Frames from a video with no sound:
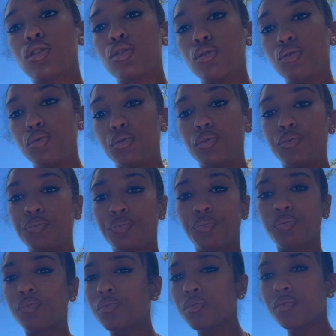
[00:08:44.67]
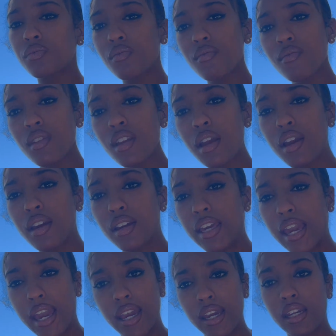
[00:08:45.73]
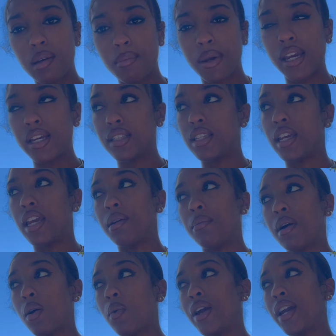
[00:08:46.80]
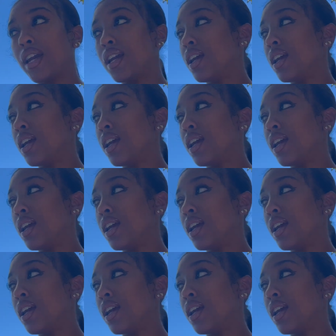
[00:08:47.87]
to gain and maintain my weight.